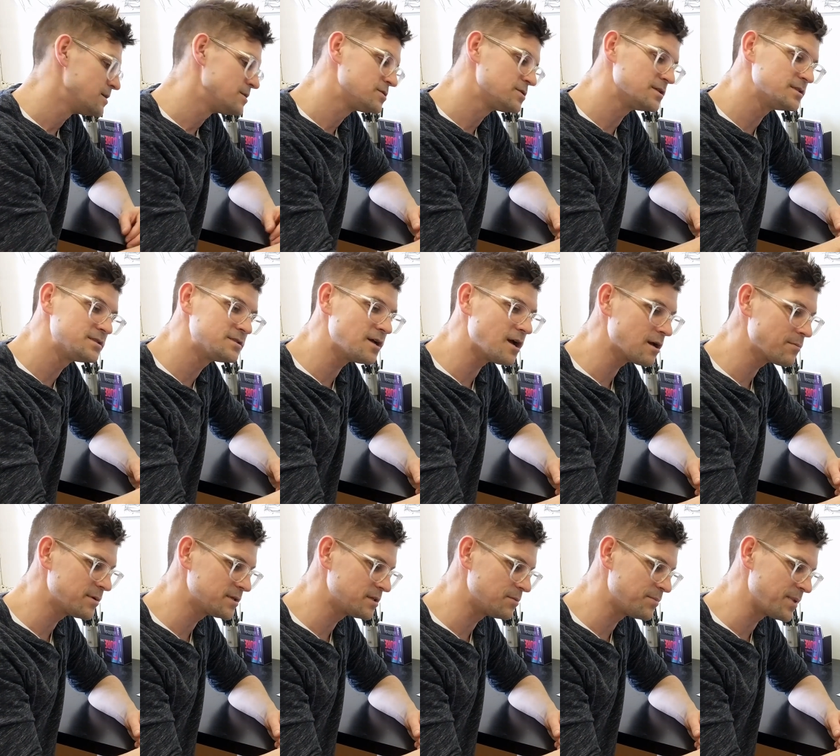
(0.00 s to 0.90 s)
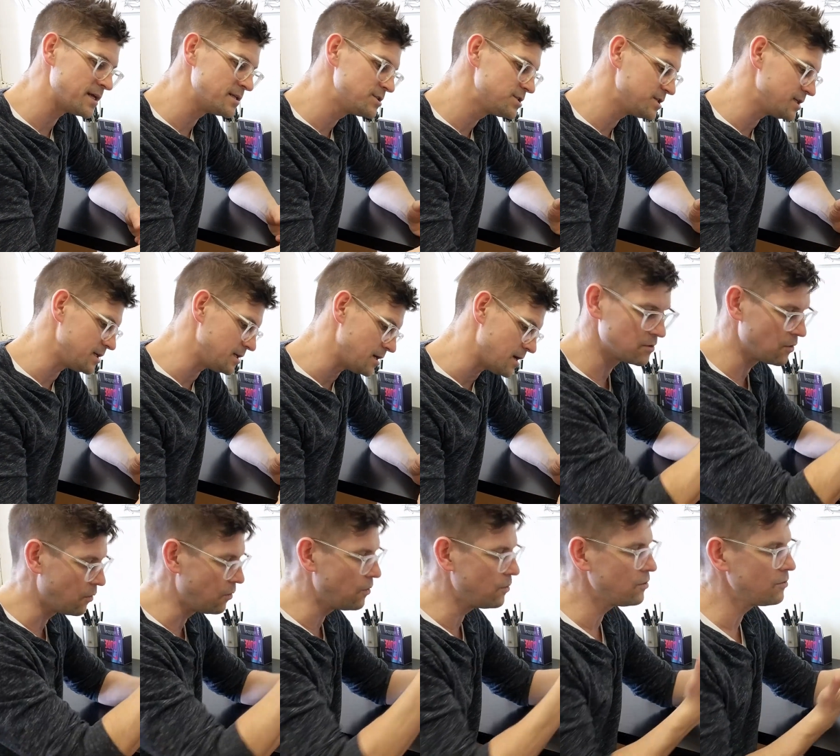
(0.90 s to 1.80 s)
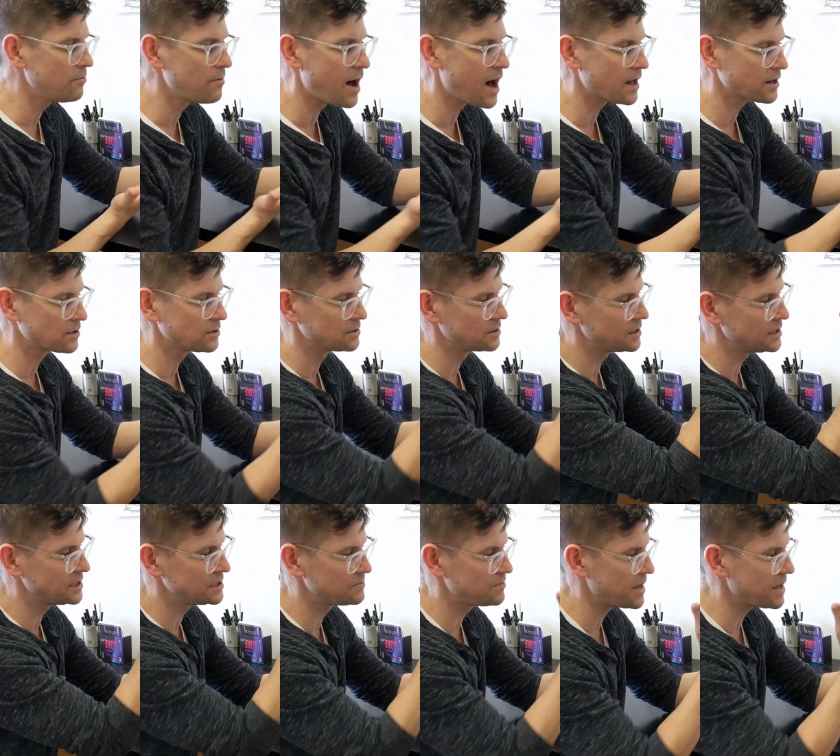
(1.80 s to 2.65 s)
So let's talk about the Benchy. The whole model is